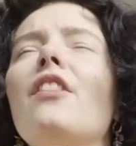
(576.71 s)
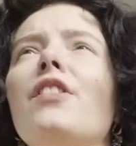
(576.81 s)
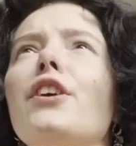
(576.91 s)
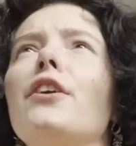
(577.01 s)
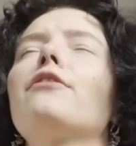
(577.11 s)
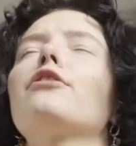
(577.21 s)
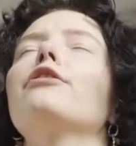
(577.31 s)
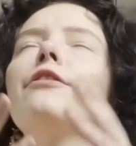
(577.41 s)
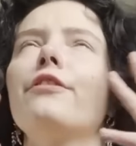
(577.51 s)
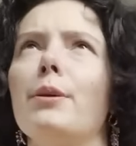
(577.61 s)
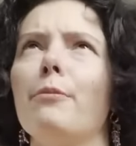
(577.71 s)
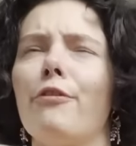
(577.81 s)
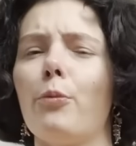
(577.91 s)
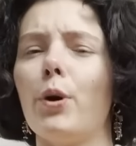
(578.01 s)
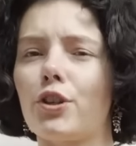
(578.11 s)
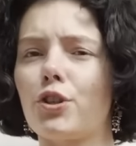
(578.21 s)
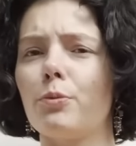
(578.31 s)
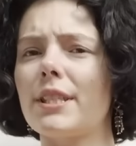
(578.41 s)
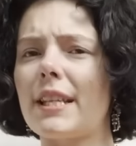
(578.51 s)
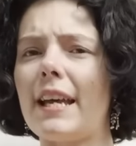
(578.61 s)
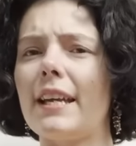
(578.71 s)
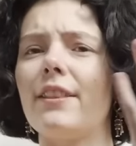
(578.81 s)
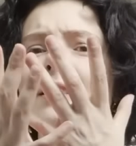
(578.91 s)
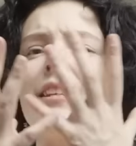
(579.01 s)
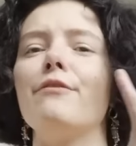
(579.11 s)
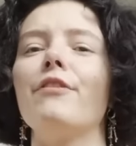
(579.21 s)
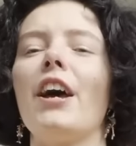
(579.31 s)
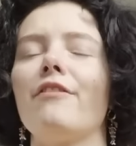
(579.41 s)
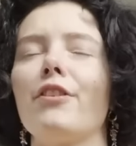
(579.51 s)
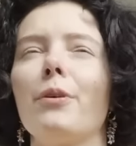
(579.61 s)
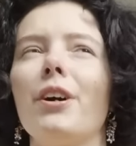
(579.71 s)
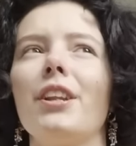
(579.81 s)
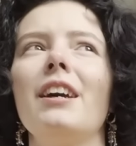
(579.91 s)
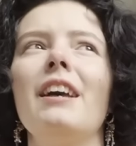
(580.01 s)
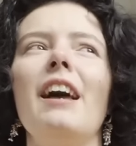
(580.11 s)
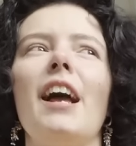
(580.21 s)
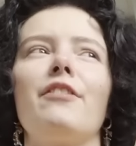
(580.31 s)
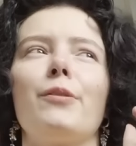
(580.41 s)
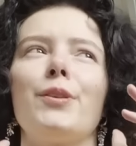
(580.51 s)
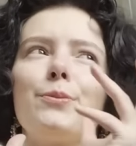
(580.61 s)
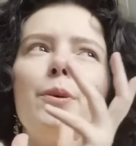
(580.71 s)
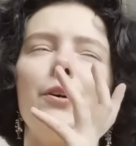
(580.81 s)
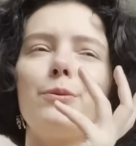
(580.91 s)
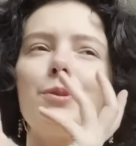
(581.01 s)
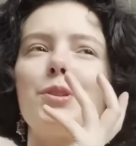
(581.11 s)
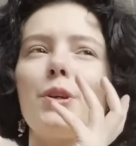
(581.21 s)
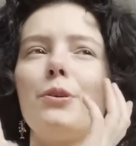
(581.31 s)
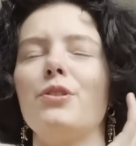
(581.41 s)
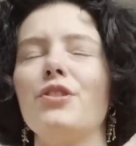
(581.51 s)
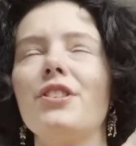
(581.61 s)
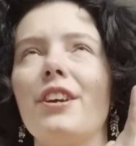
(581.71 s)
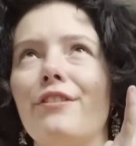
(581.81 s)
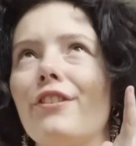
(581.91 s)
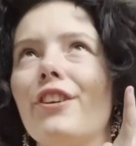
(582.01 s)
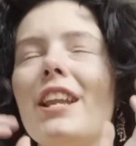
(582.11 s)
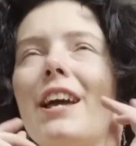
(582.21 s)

the overall theme of the workshop was the same for everyone, everyone's work was so different.